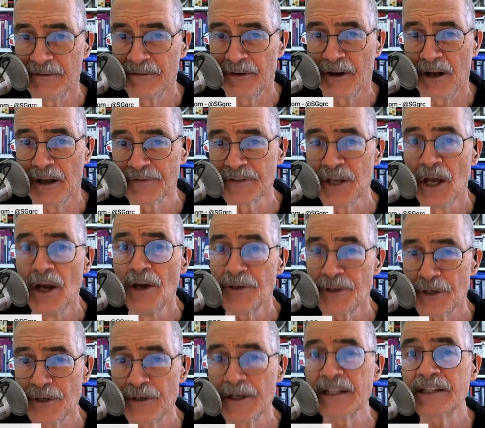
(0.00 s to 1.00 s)
involves
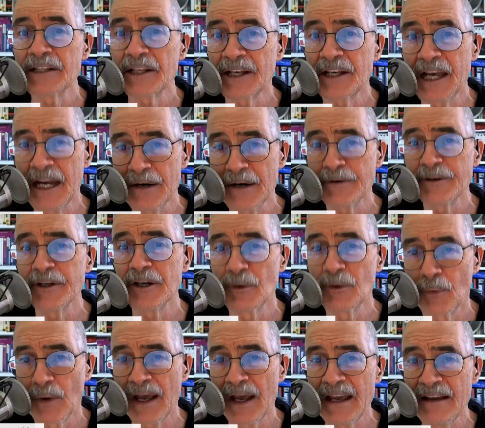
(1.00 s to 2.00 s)
turning the carrier
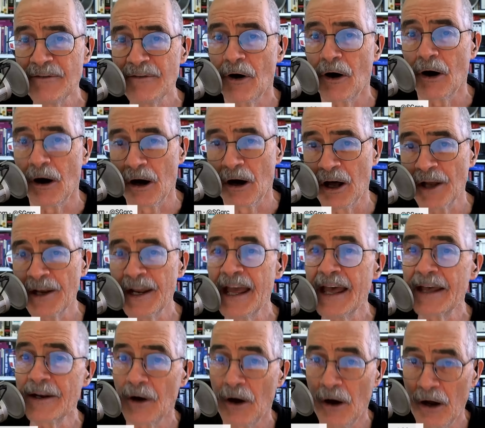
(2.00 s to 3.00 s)
wave on
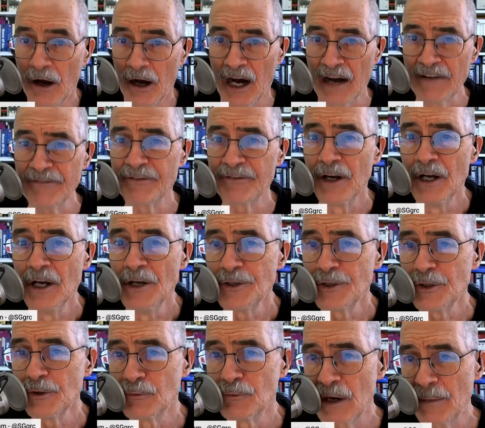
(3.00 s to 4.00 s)
and off
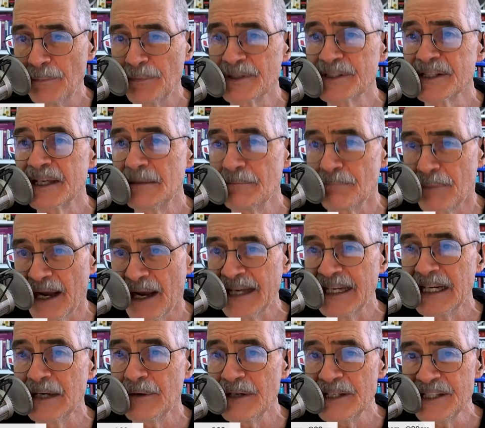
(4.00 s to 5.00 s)
to represent
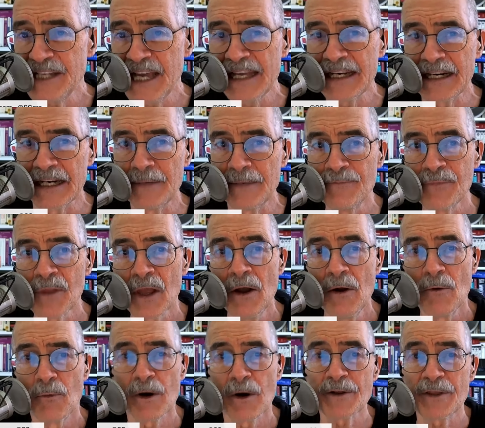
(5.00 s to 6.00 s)
binary data,
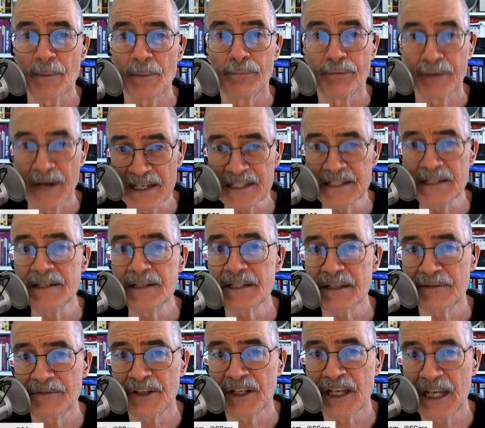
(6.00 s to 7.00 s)
where the presence
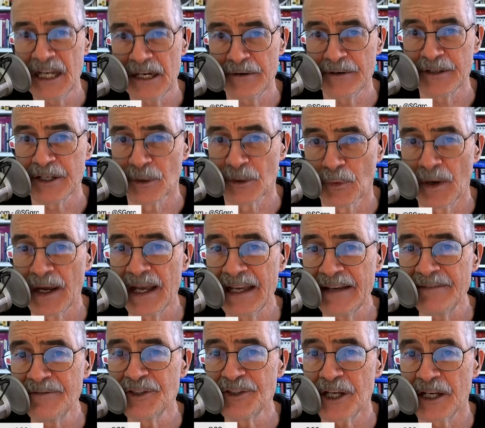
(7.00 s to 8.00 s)
of the carrier
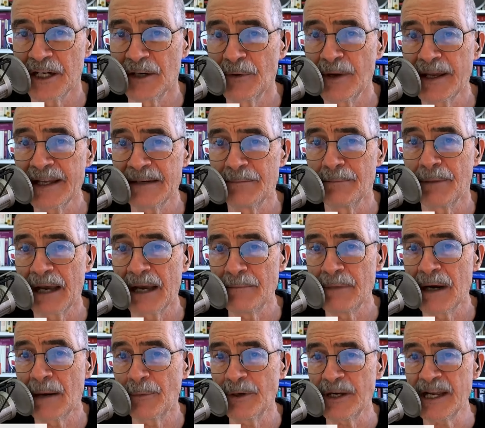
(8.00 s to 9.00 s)
wave generated by
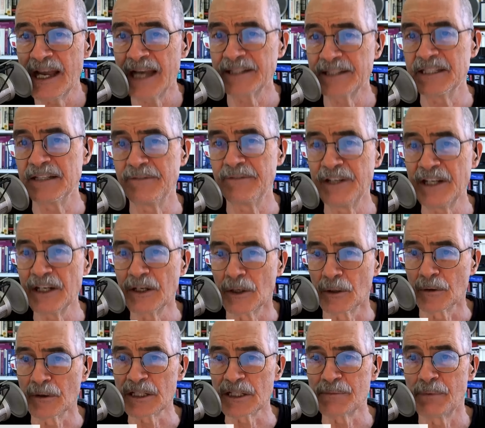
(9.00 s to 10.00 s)
memory activity
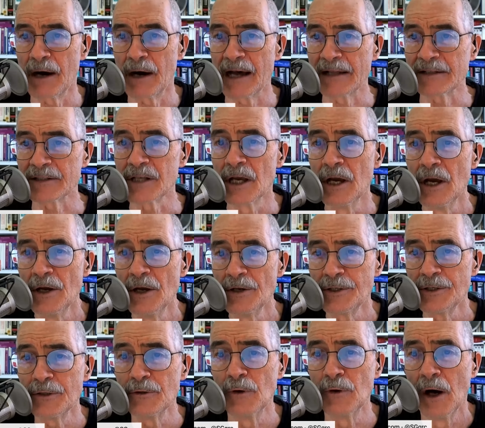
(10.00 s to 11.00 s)
corresponds
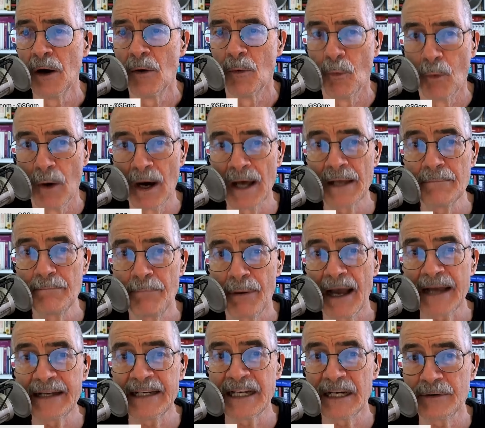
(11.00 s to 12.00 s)
to one
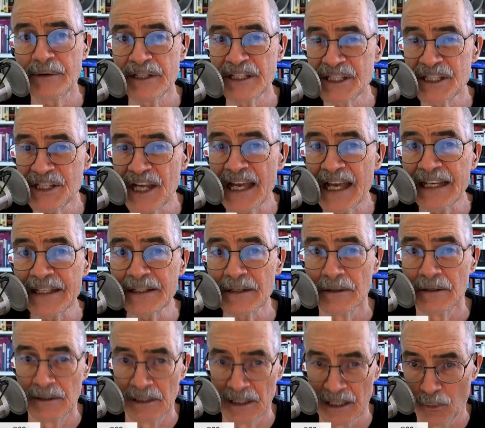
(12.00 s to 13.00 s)
binary state,
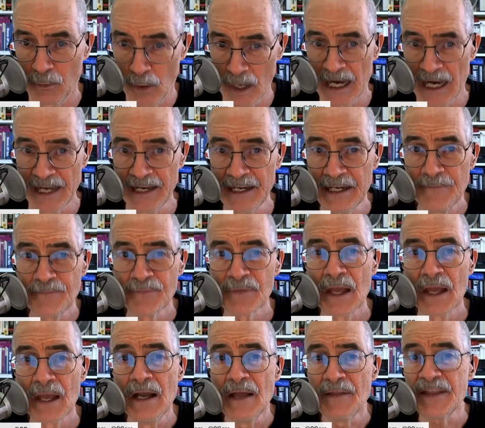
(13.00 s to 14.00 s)
a one.
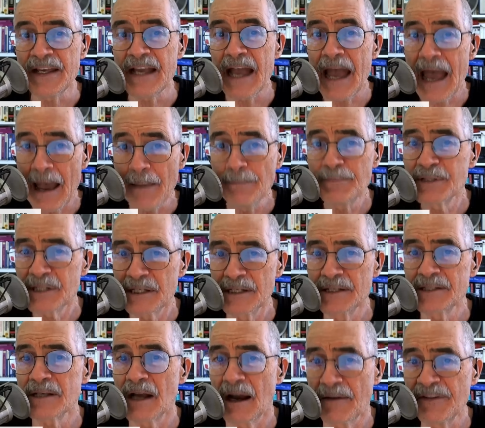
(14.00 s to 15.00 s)
The
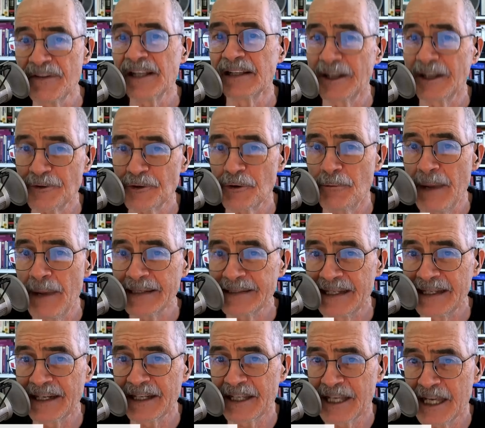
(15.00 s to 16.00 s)
absence of the
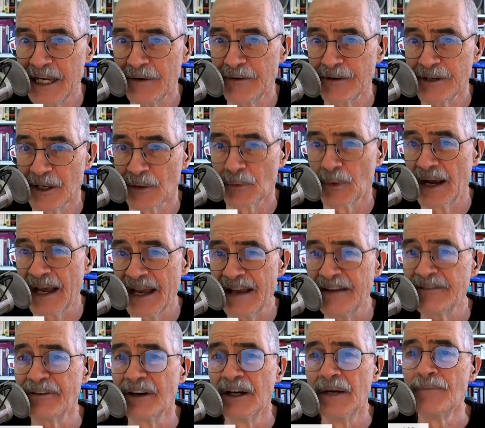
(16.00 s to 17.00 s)
electromagnetic carrier
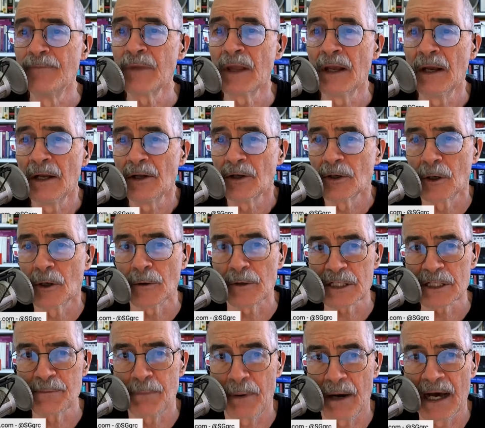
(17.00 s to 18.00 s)
wave
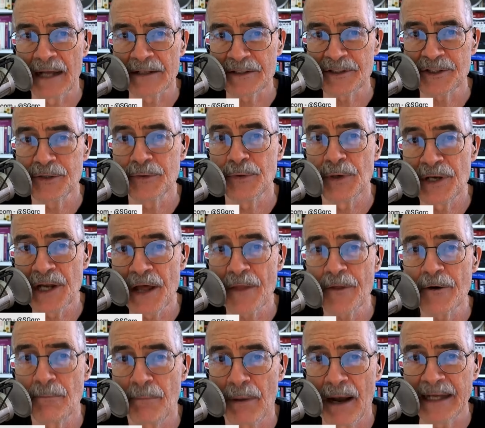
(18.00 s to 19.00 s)
corresponds to
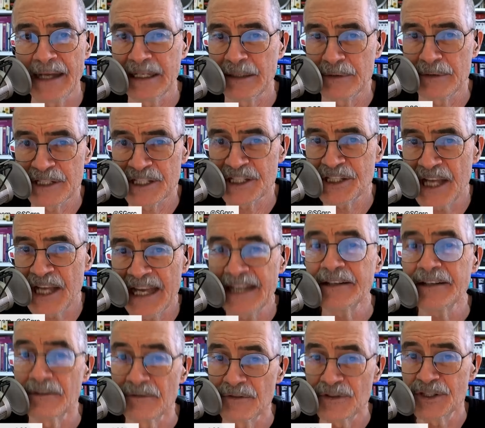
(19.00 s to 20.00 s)
another binary
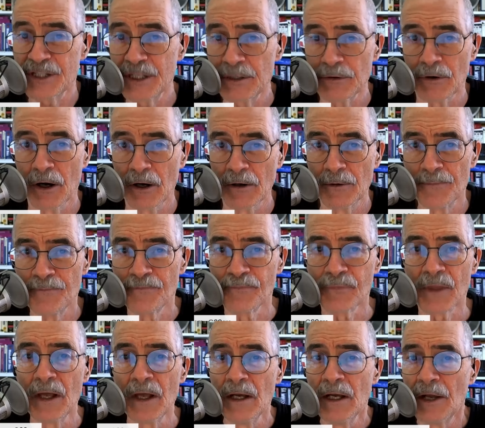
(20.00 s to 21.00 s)
state, zero.
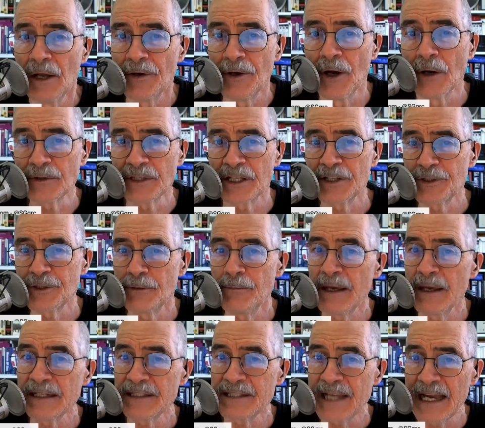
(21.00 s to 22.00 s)
Note that to
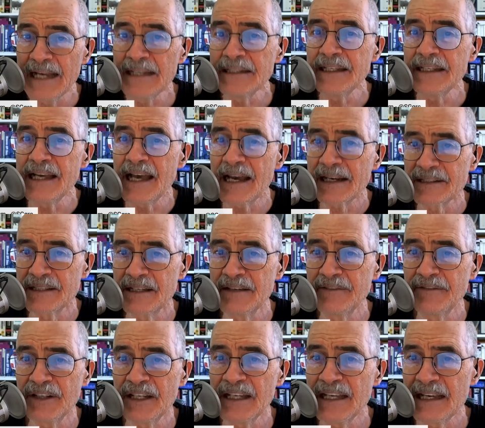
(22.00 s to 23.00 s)
maintain the
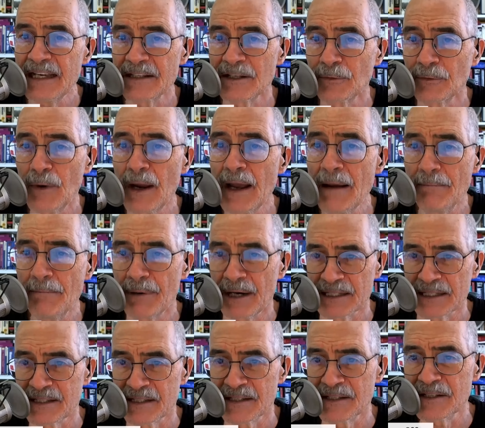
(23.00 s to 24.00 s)
activity in the RAM
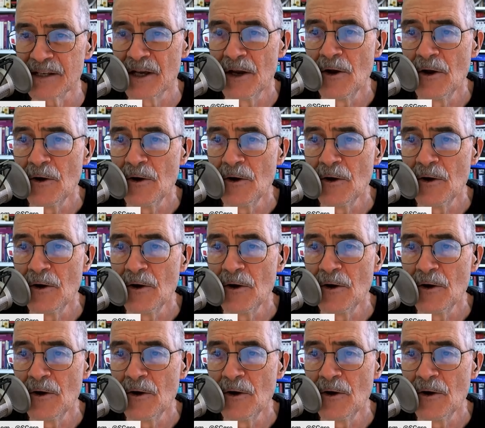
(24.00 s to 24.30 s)
buses,